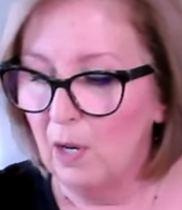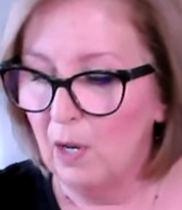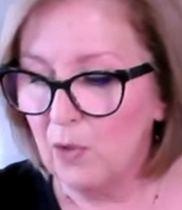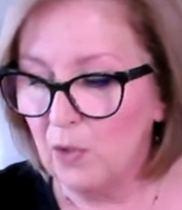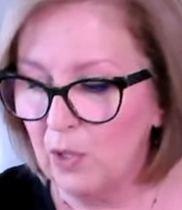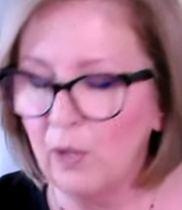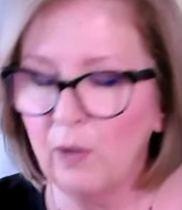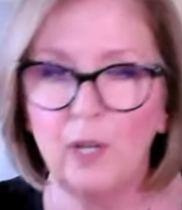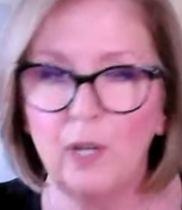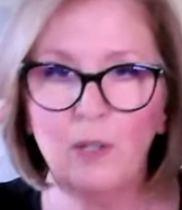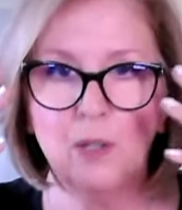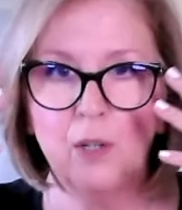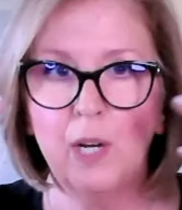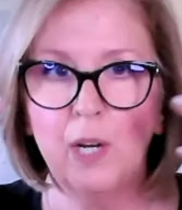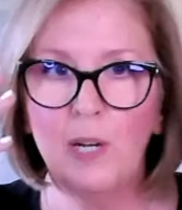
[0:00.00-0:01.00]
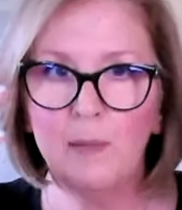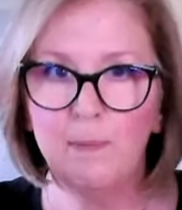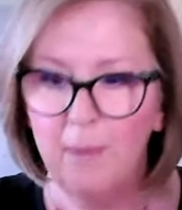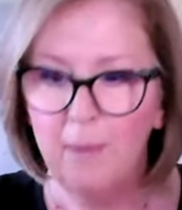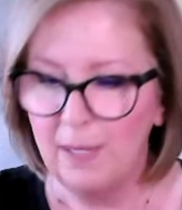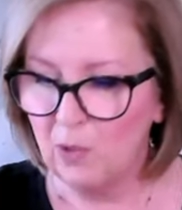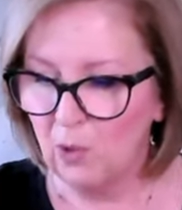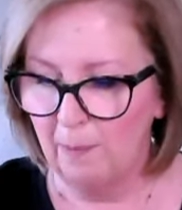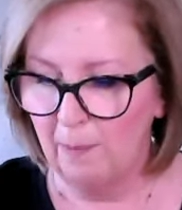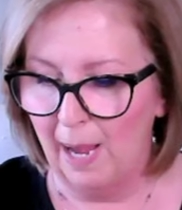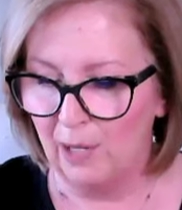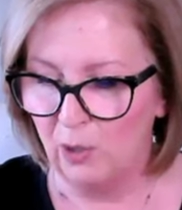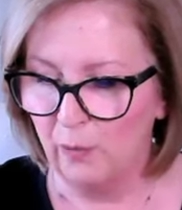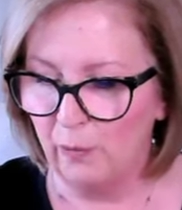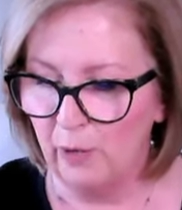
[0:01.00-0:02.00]
So you're a good mental
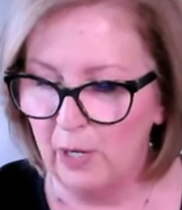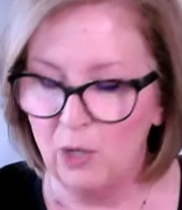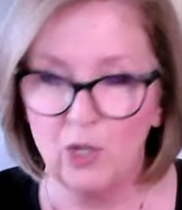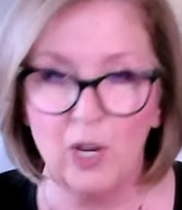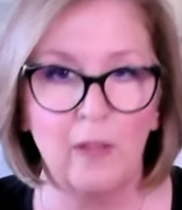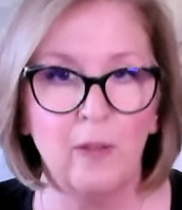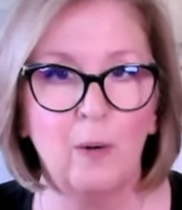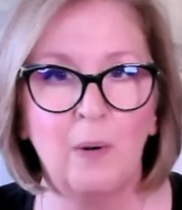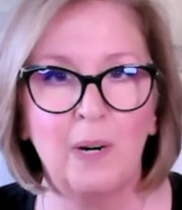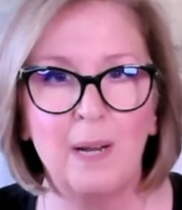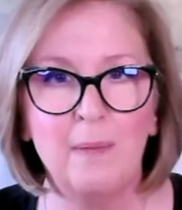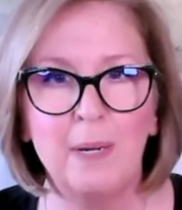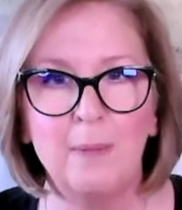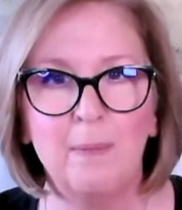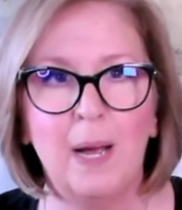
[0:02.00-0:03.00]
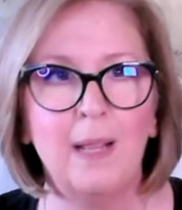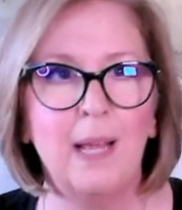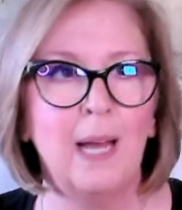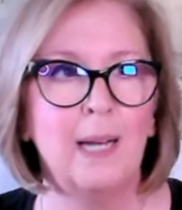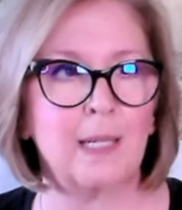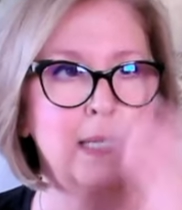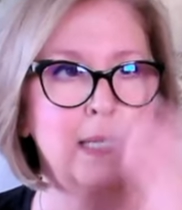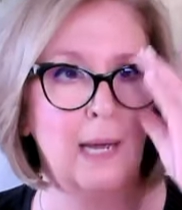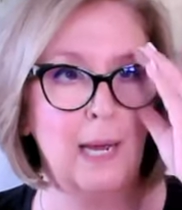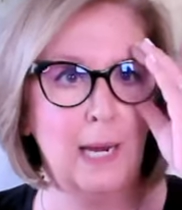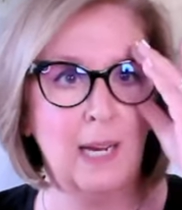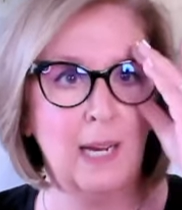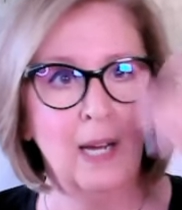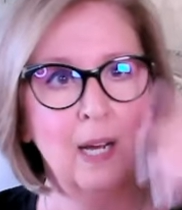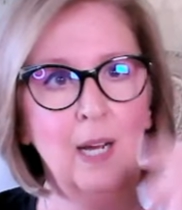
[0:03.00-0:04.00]
match for each other. What I mean by that is
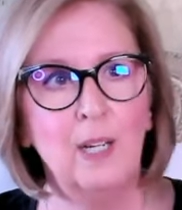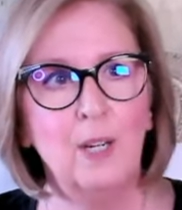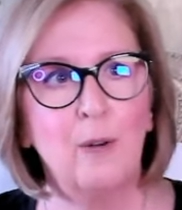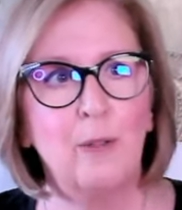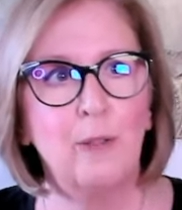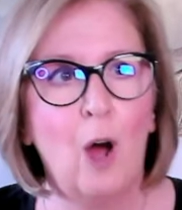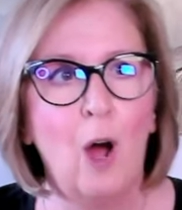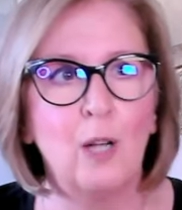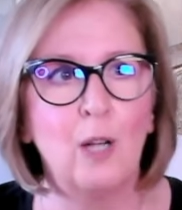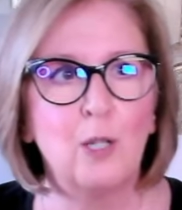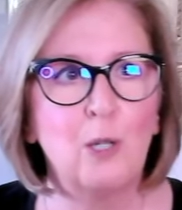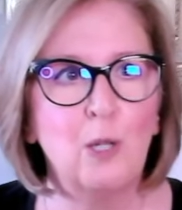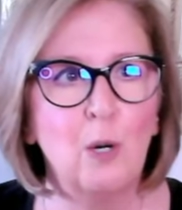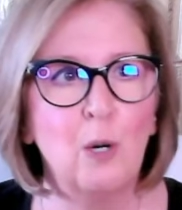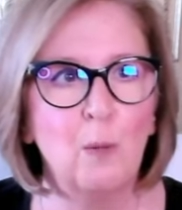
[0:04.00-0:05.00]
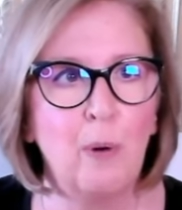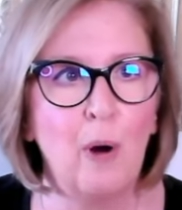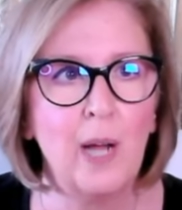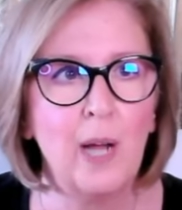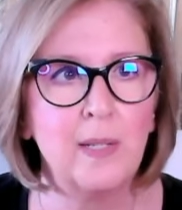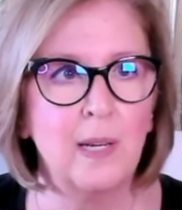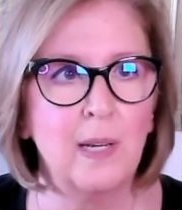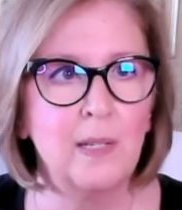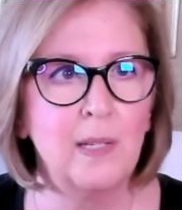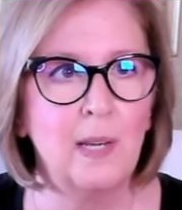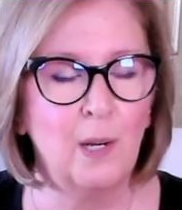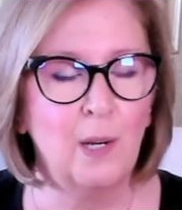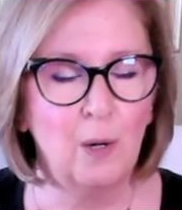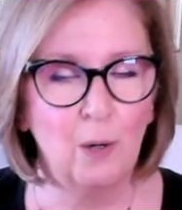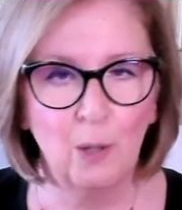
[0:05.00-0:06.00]
like your thoughts, your
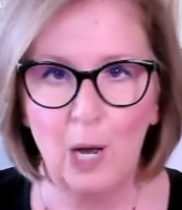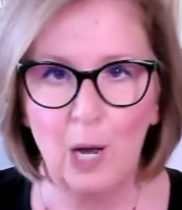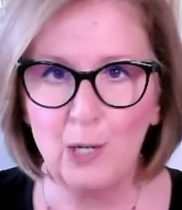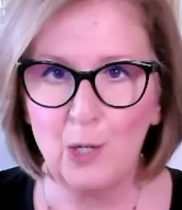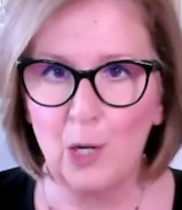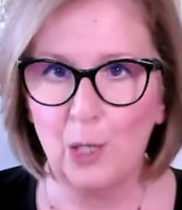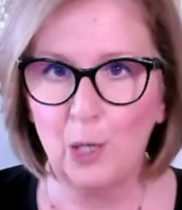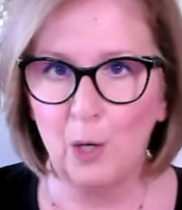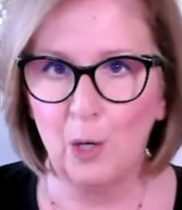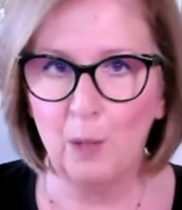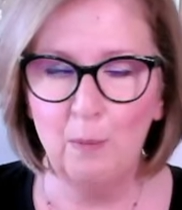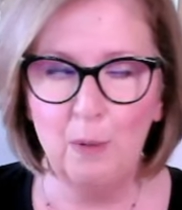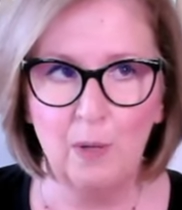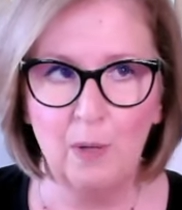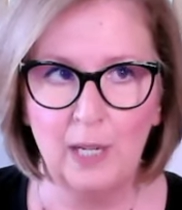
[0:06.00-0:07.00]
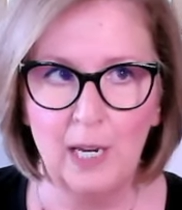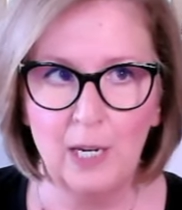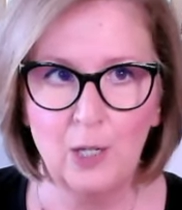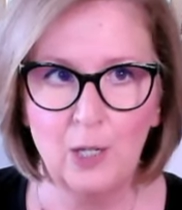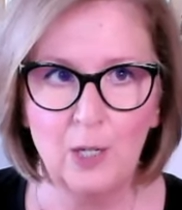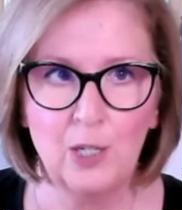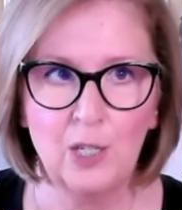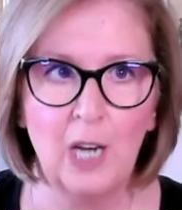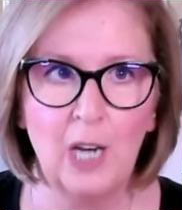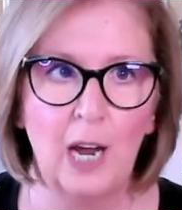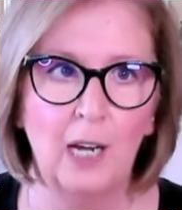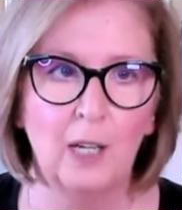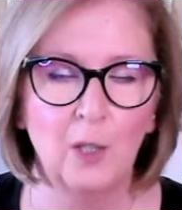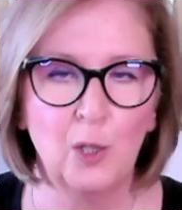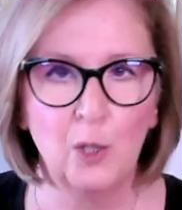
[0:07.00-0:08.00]
processing, your logic, your communication
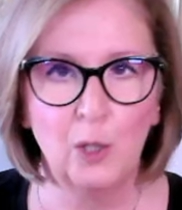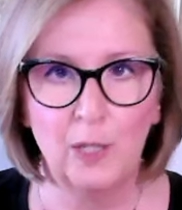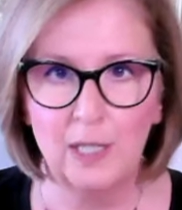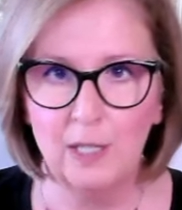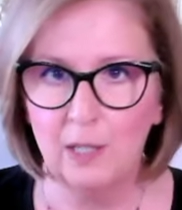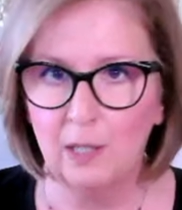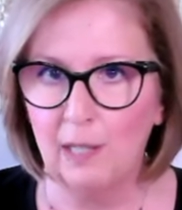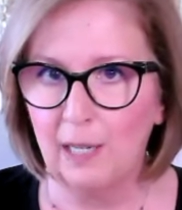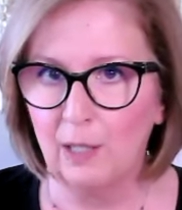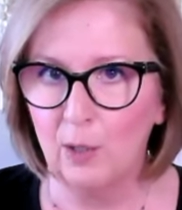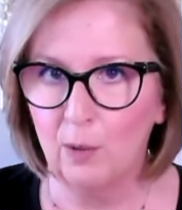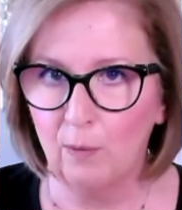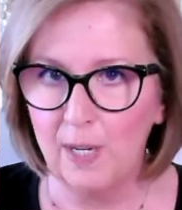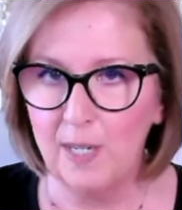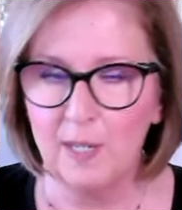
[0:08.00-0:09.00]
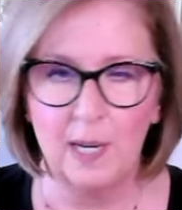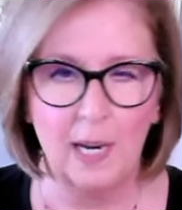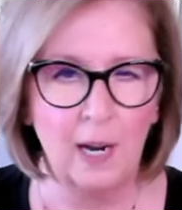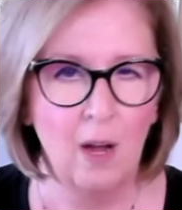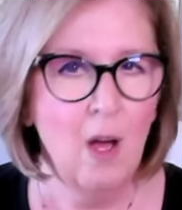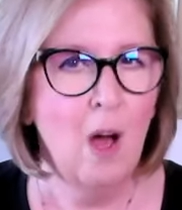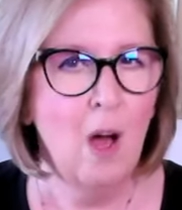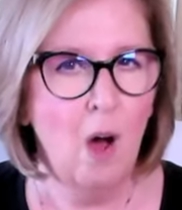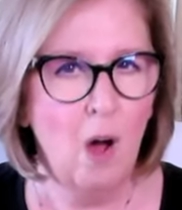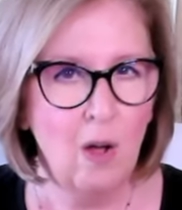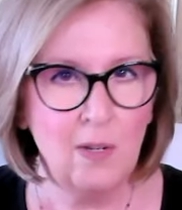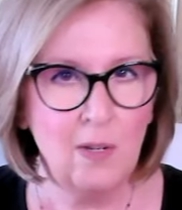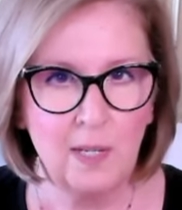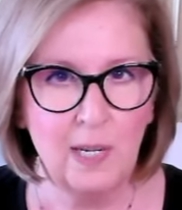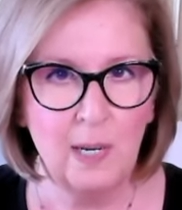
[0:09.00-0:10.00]
styles, your intellect and reasoning
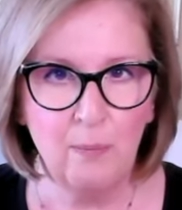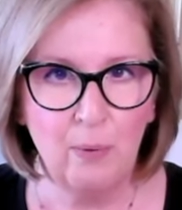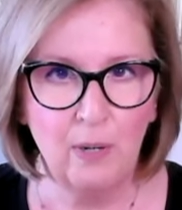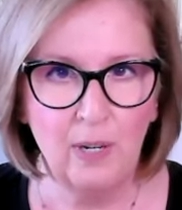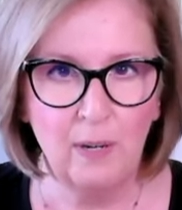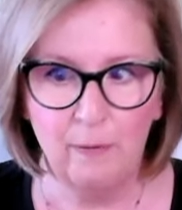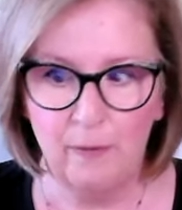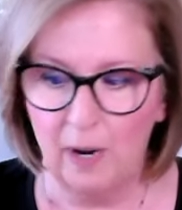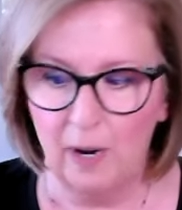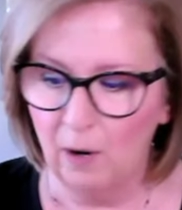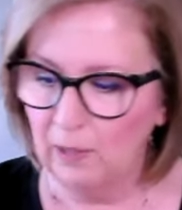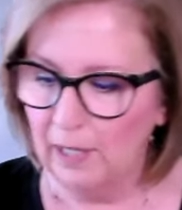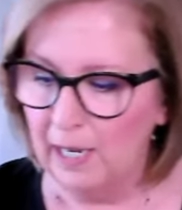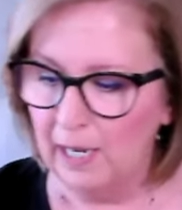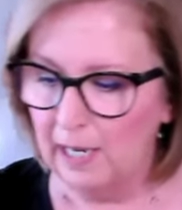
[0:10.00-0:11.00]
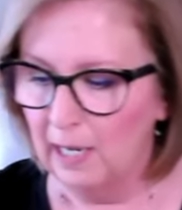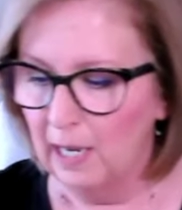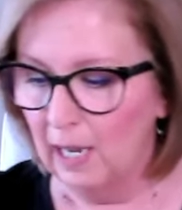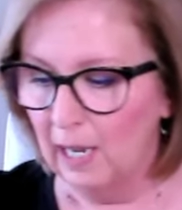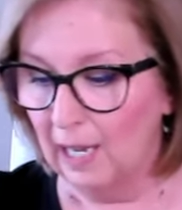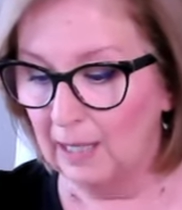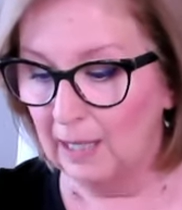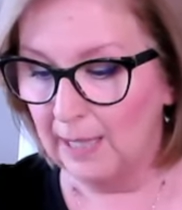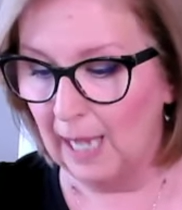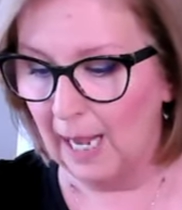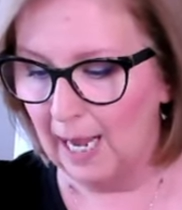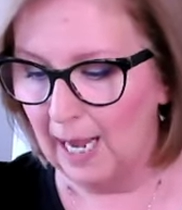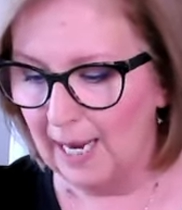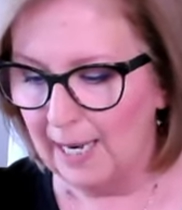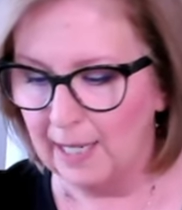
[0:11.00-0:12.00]
all seem pretty fairly
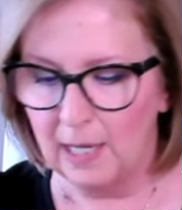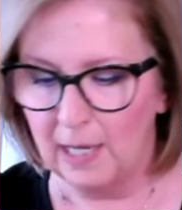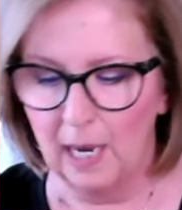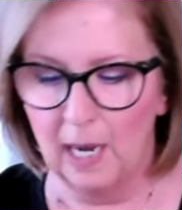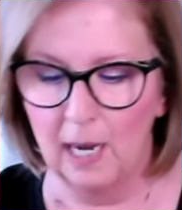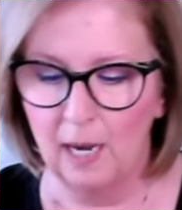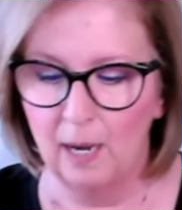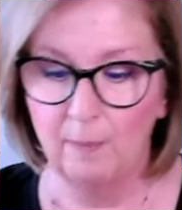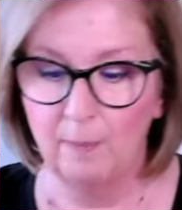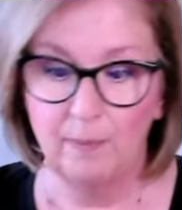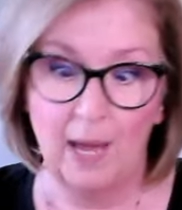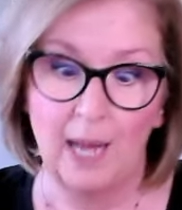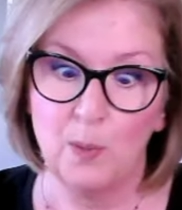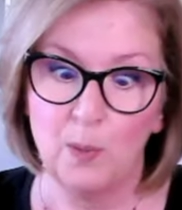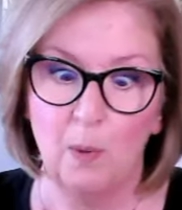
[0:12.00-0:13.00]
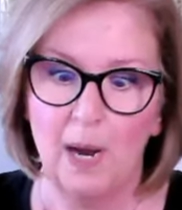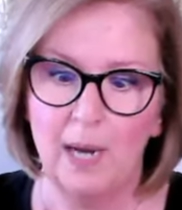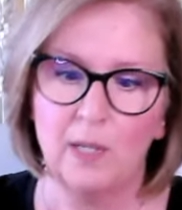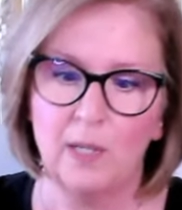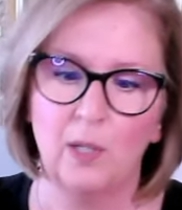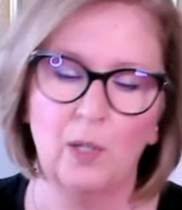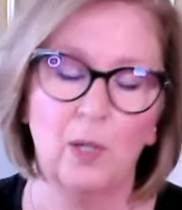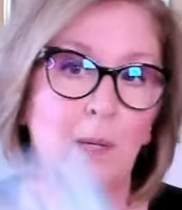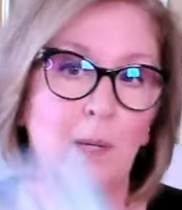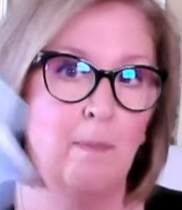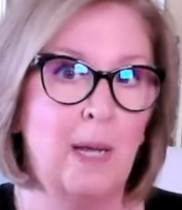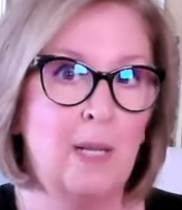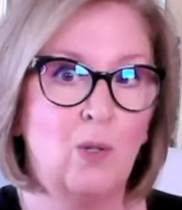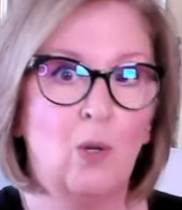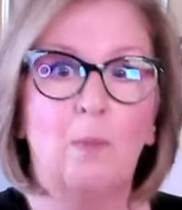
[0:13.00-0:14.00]
aligned. That's why it's a good
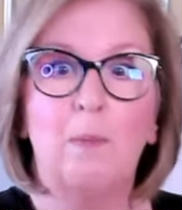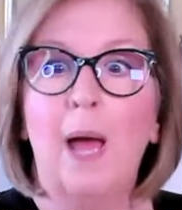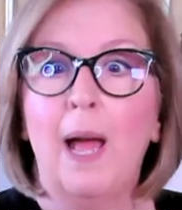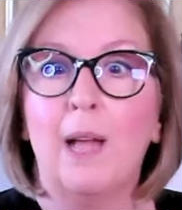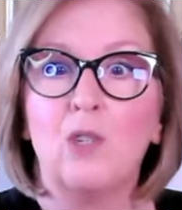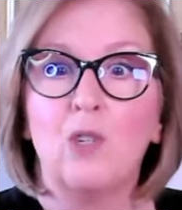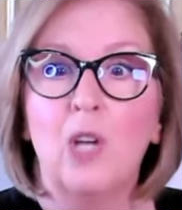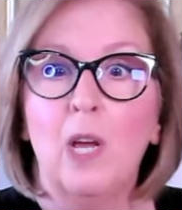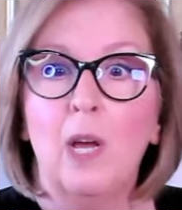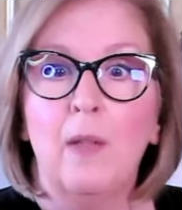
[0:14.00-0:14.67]
mental match.